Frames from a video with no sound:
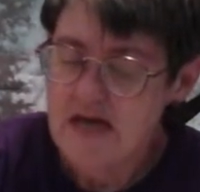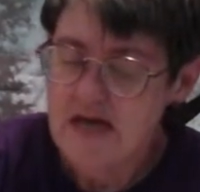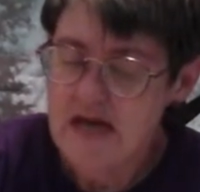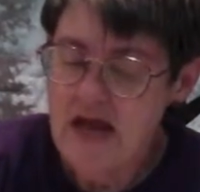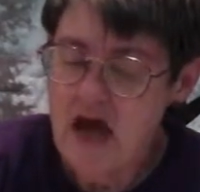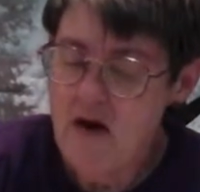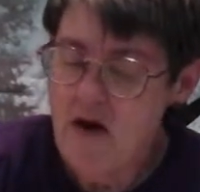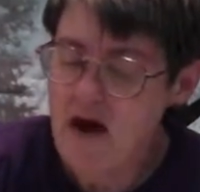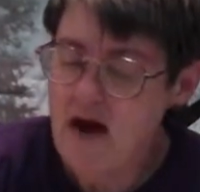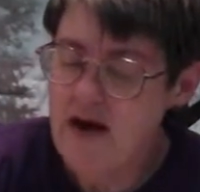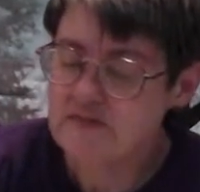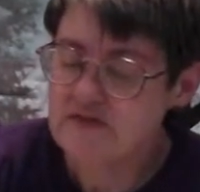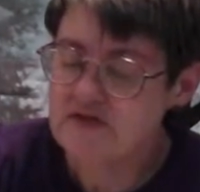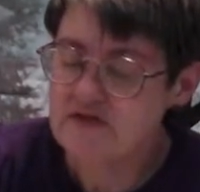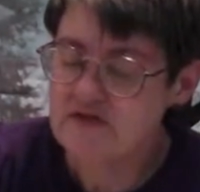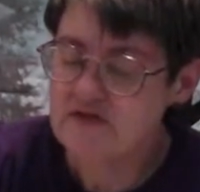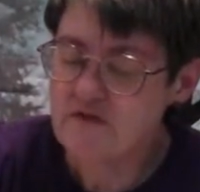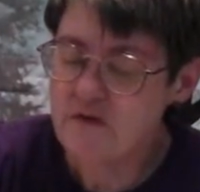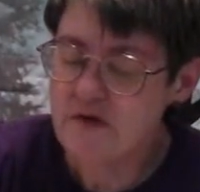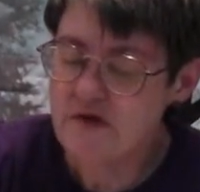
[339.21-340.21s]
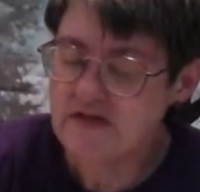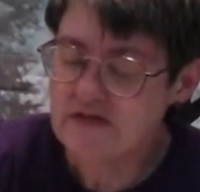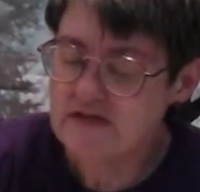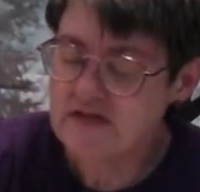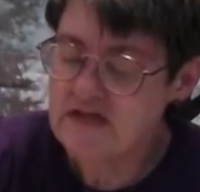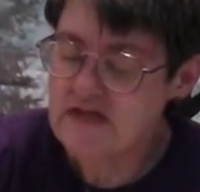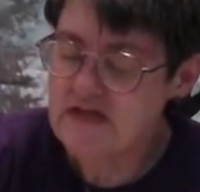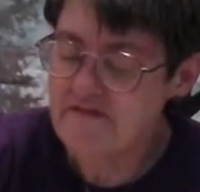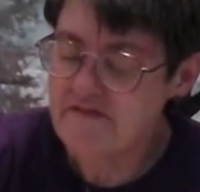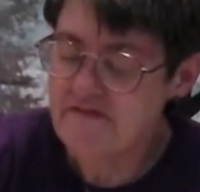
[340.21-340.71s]
Now I'm just going to
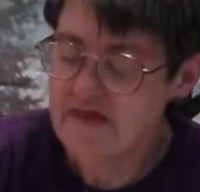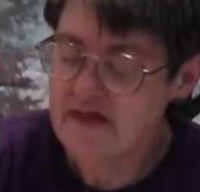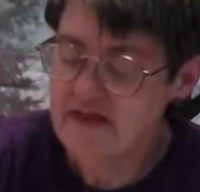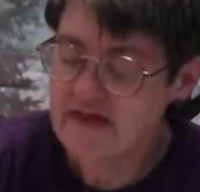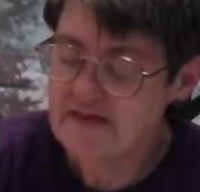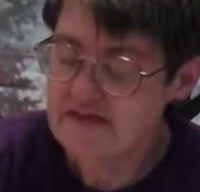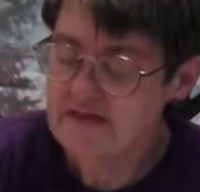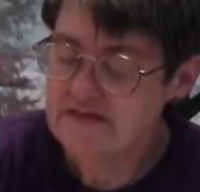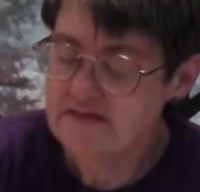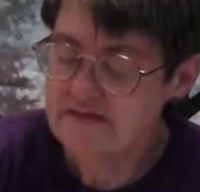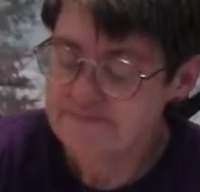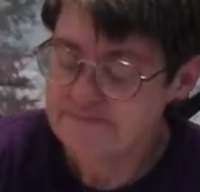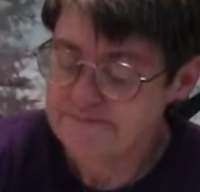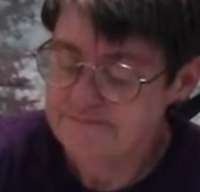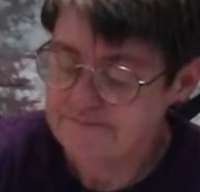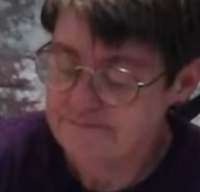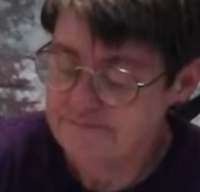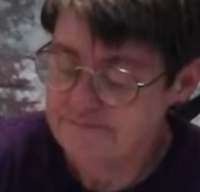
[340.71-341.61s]
leave this